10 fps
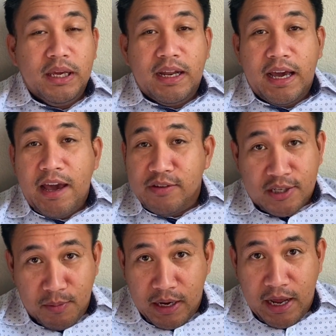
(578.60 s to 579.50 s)
and I have a
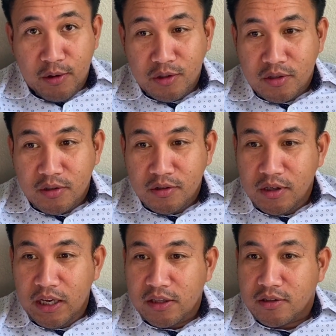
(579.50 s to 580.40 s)
cement house.
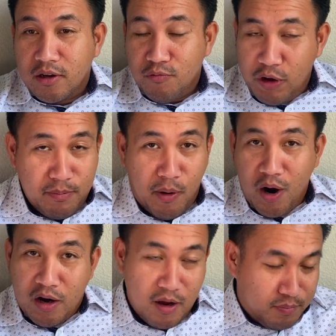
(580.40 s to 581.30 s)
It's
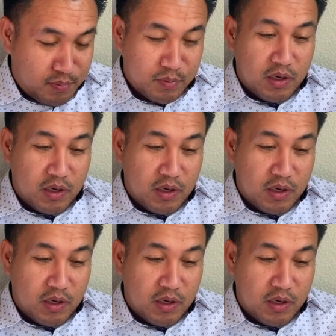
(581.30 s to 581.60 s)
rebarred up,